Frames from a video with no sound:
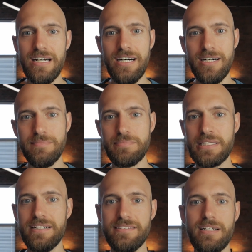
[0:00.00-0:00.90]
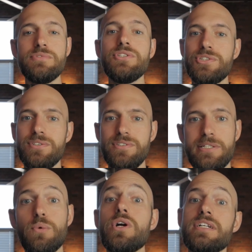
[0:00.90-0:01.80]
um, because I'm usually
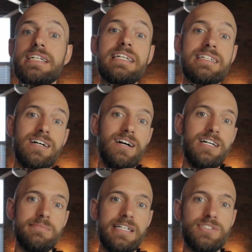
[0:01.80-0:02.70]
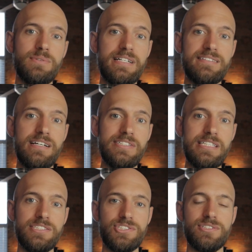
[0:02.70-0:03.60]
working on my 27
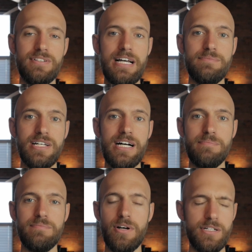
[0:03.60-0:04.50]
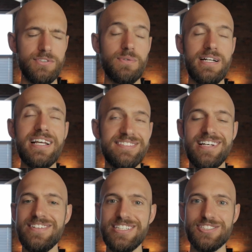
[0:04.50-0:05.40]
inch laptop or
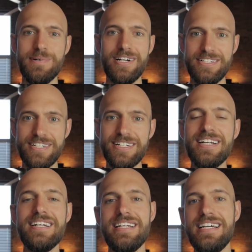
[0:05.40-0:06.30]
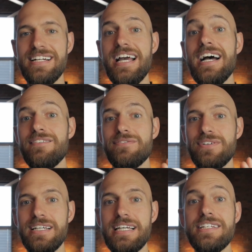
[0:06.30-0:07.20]
27 inch monitor and I have
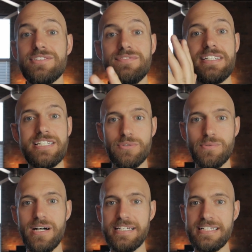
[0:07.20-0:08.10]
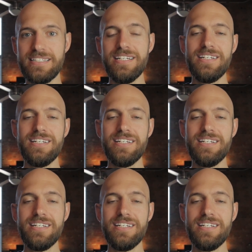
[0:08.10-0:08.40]
his video running